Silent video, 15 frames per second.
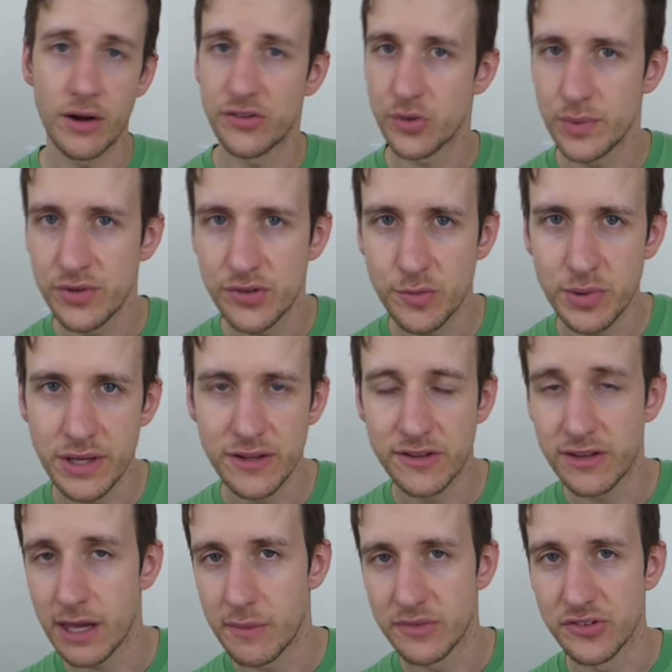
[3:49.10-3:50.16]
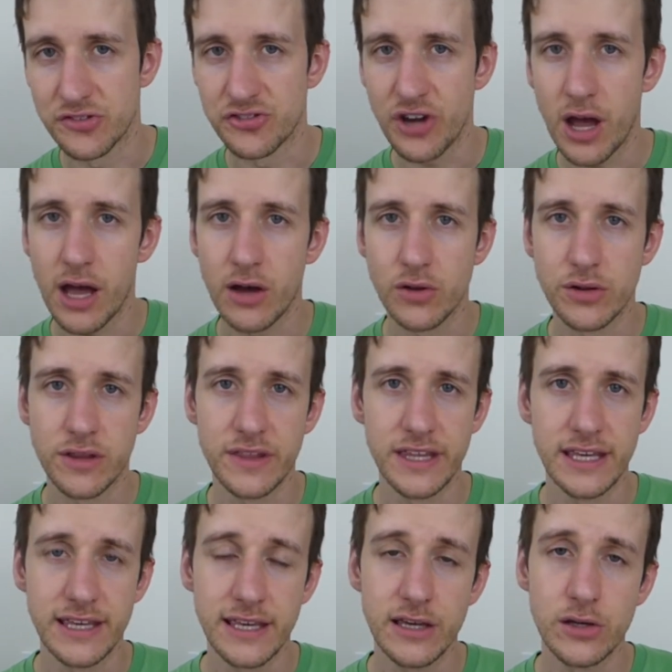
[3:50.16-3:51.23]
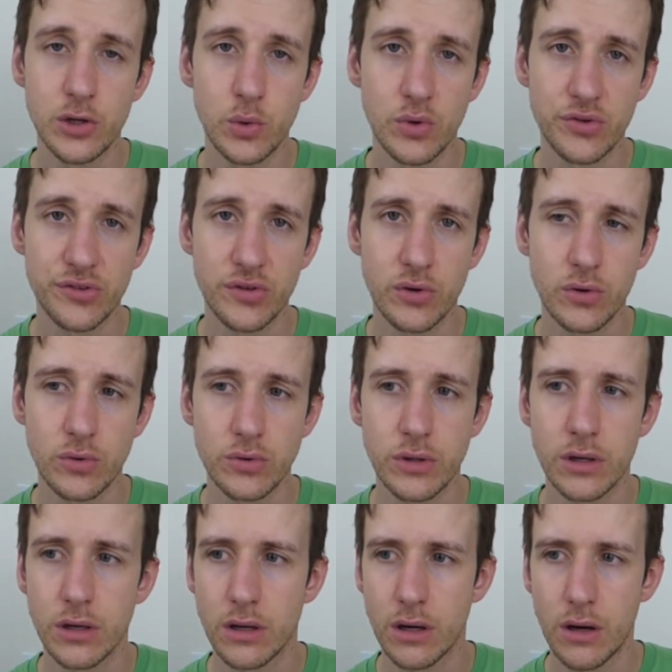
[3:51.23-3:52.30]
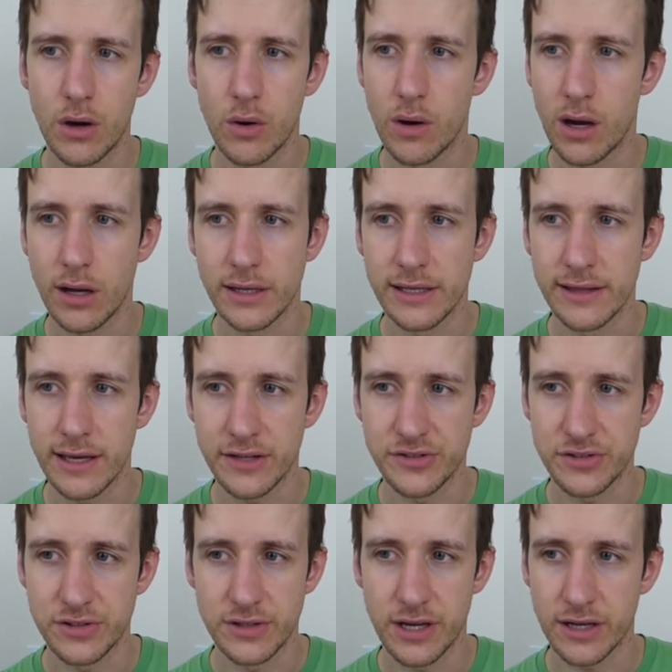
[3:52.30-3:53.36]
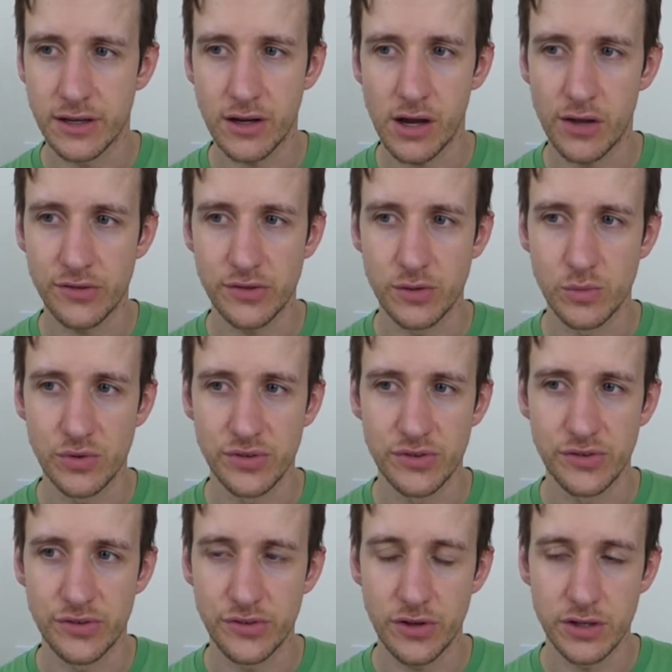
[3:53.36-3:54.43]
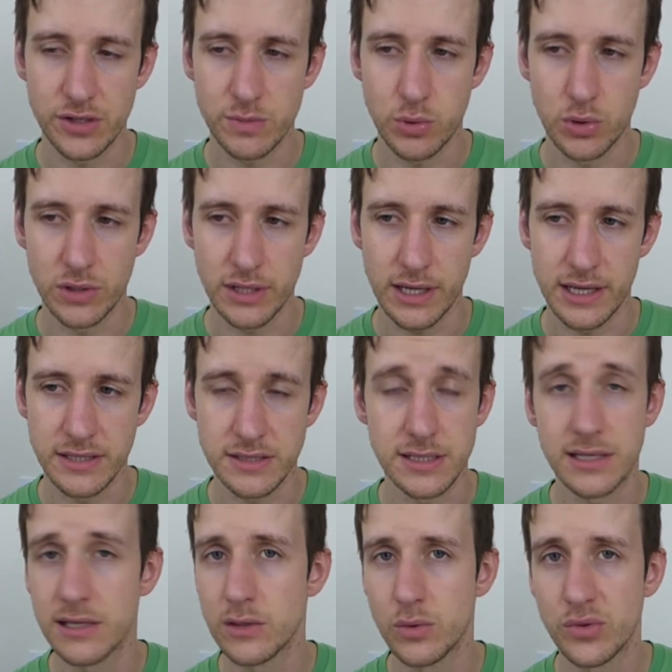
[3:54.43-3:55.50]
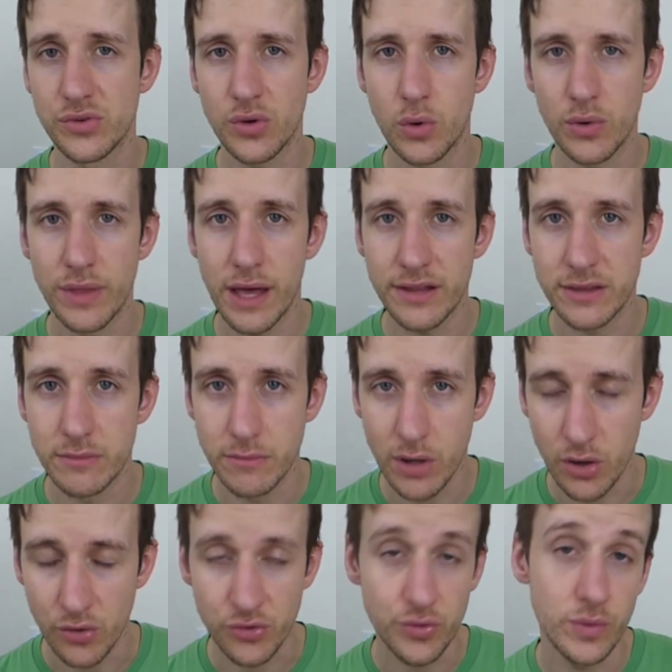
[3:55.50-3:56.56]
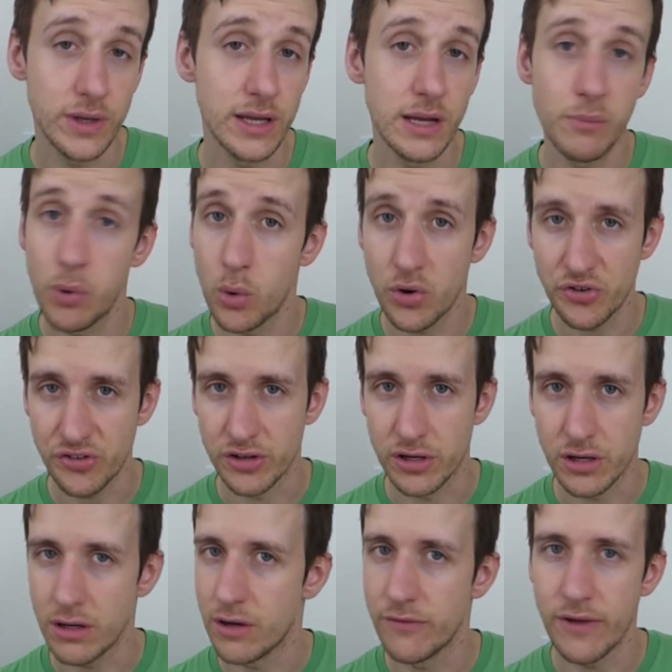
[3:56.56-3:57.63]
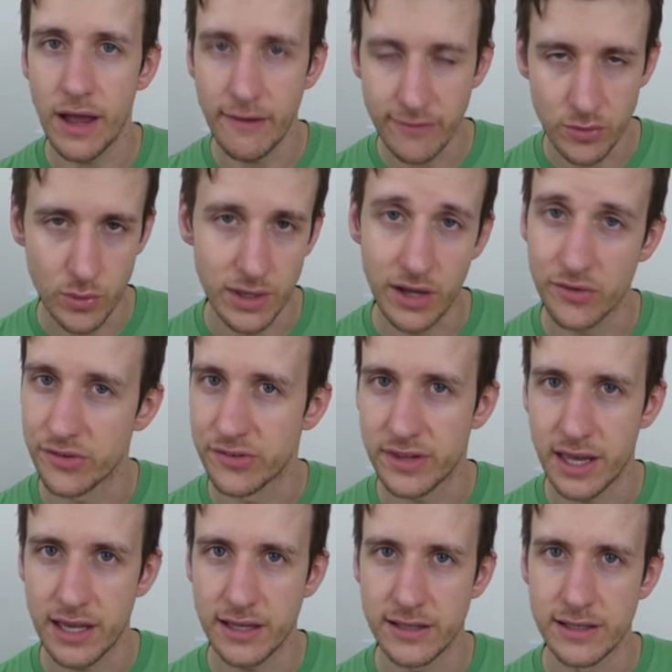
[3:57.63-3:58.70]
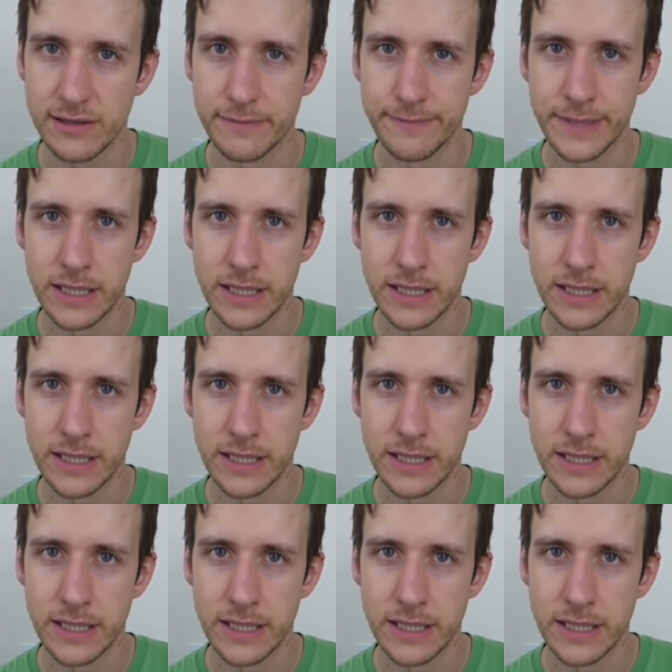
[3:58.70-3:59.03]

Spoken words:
Alright, so we used to play this game as a child. The kid who was told, "Oh honey, that costume was in such poor taste," the kid who was told that the most would get a portion of everyone else's candy.